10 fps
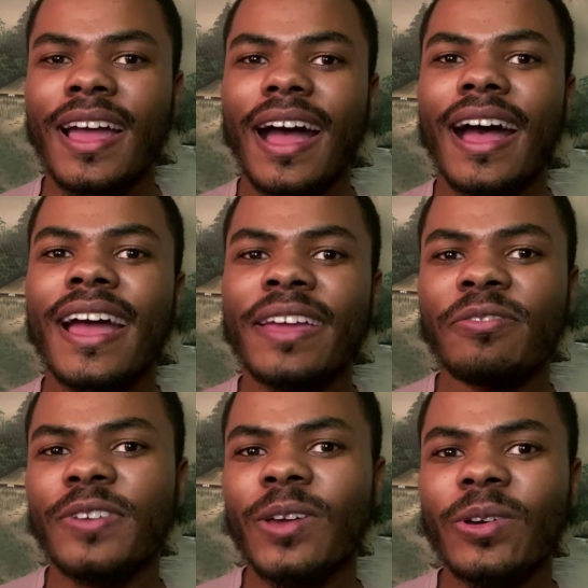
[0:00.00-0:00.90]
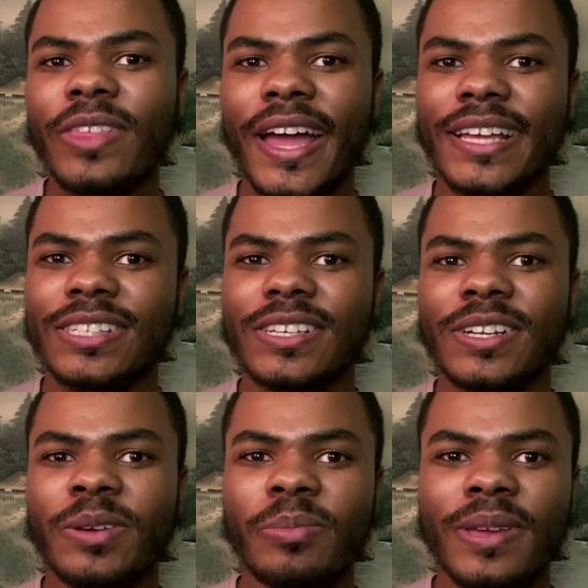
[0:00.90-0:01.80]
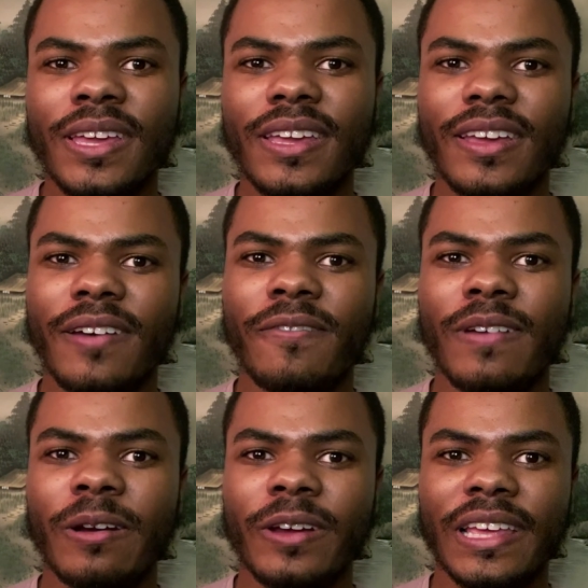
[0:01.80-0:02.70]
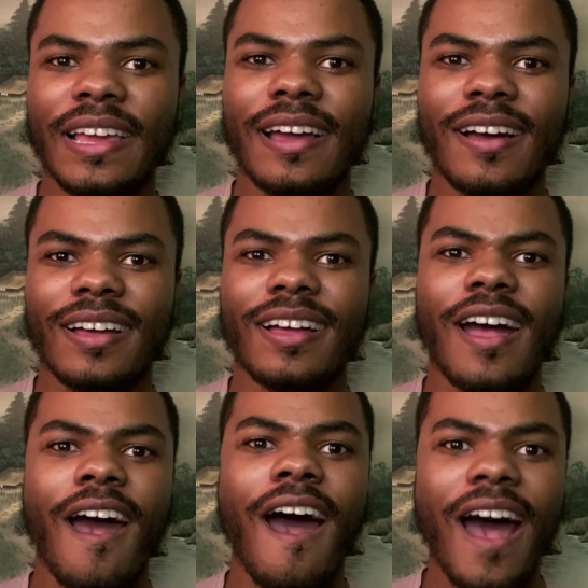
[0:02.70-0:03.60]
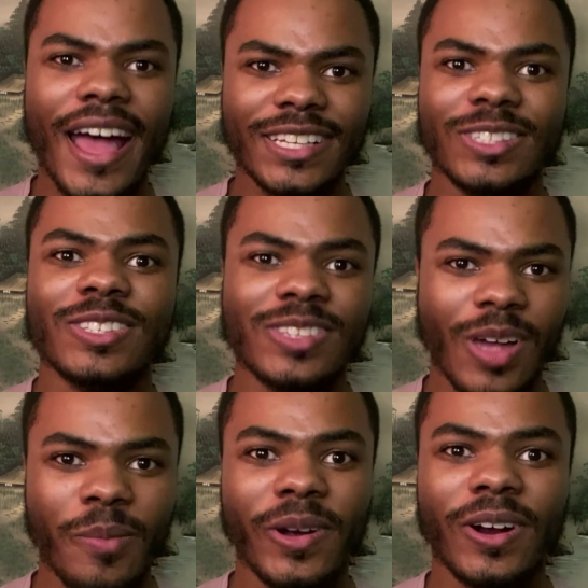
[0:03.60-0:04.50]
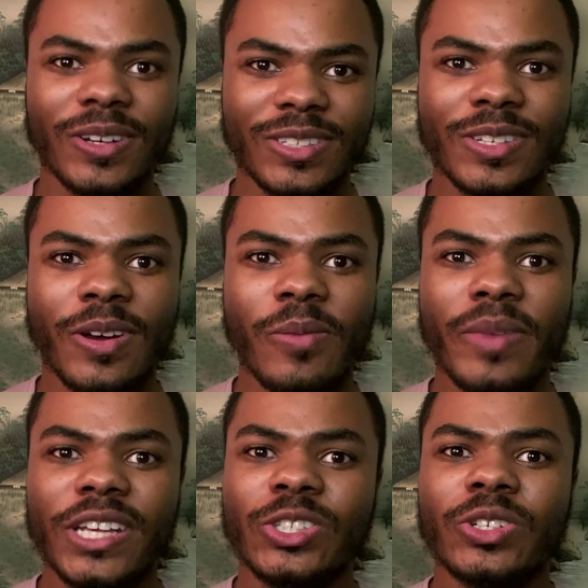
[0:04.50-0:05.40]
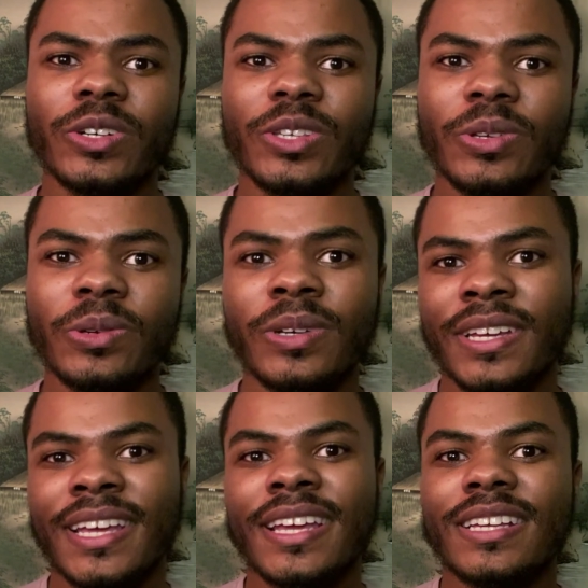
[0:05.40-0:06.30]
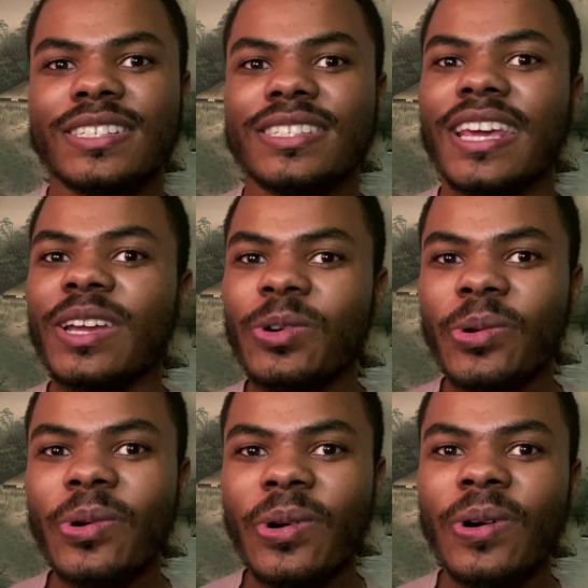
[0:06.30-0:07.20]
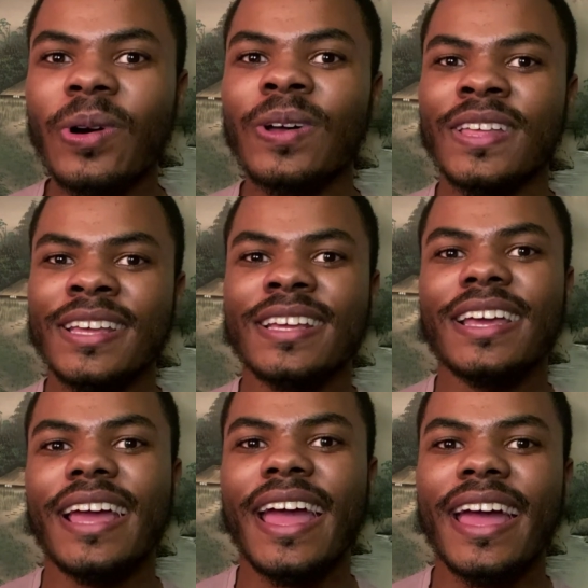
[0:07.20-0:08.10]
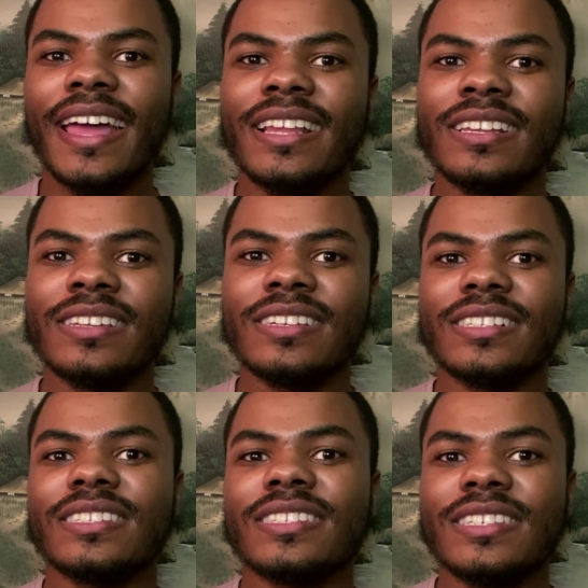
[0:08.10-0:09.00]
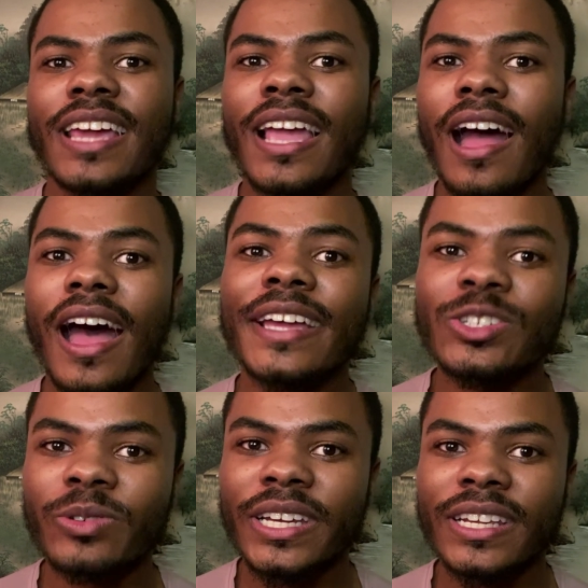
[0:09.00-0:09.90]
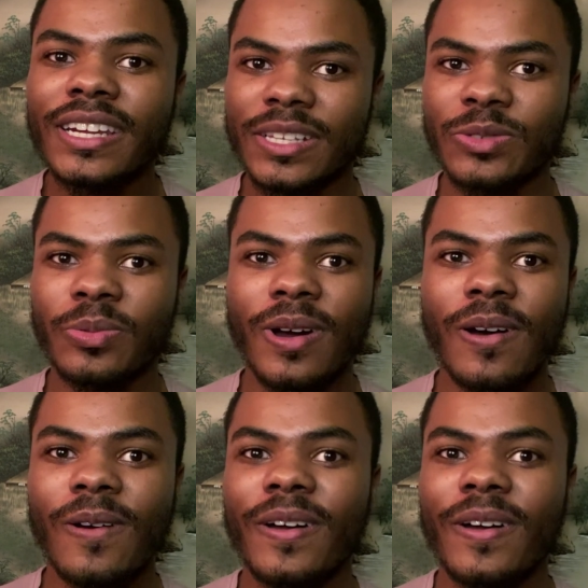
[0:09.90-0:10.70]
I feel that it's gonna be a very hot summer, so make sure you stay cool and stay hydrated as well.